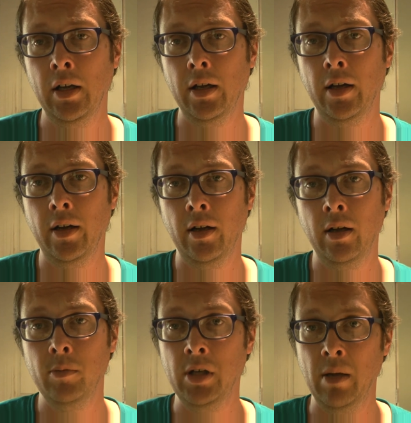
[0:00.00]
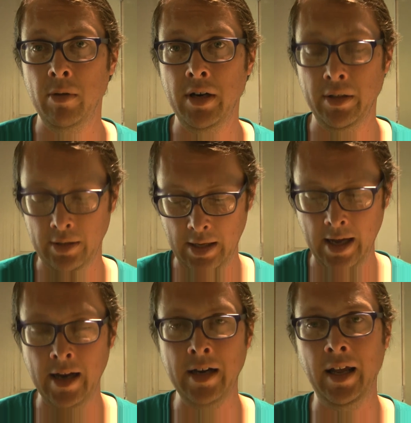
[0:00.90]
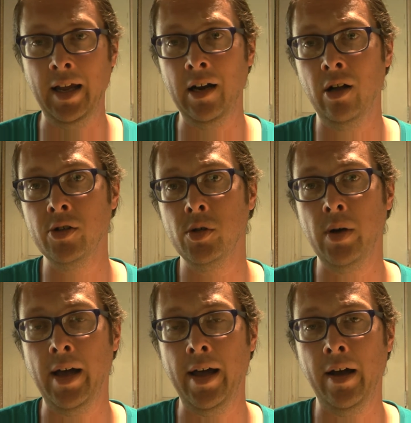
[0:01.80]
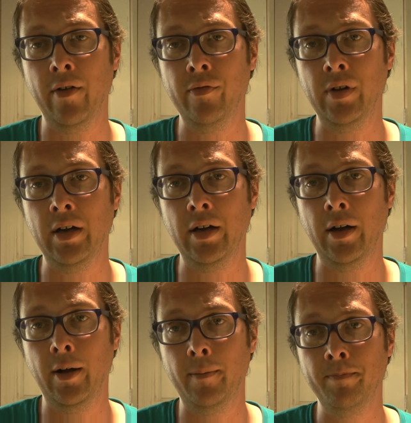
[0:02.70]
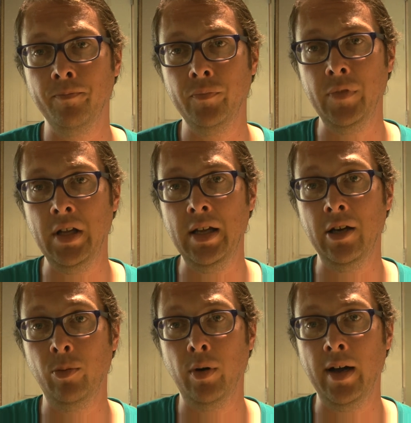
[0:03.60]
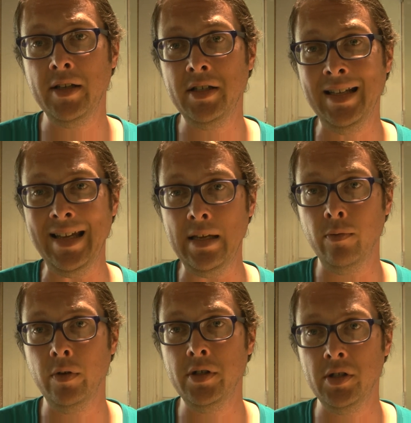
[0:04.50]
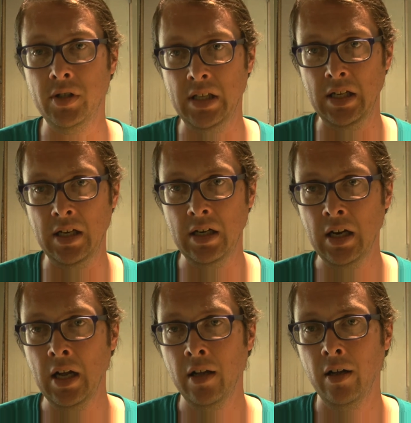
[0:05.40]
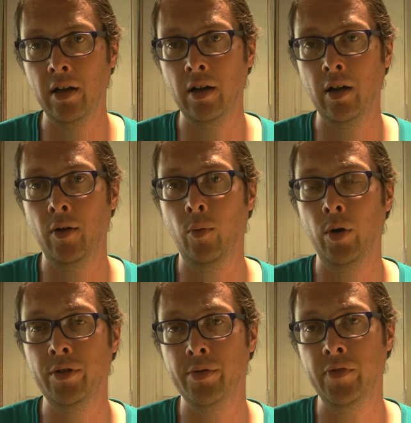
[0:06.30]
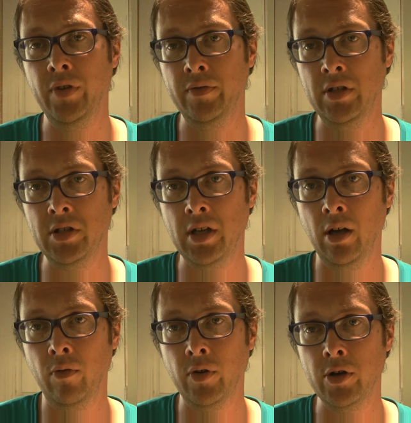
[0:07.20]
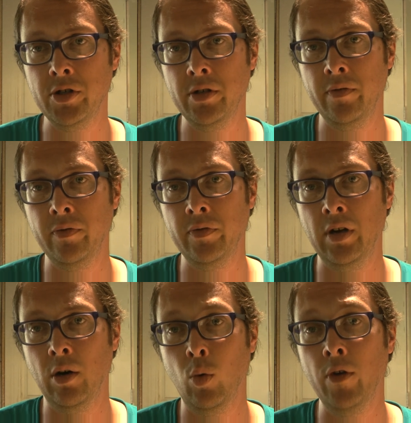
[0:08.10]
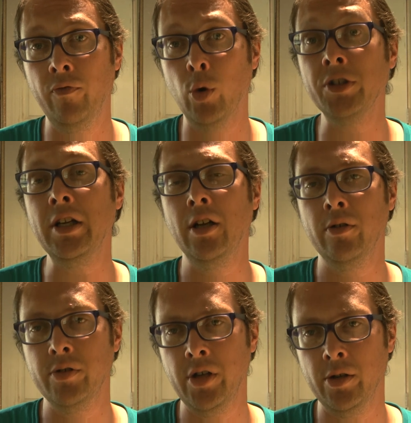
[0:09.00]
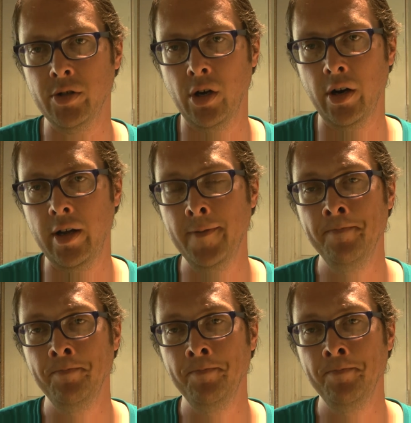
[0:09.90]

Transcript: Uh, I'm coming down the line and also I have um, the Enterprise D which is the uh, 1350 scale version of or 1400 scale sorry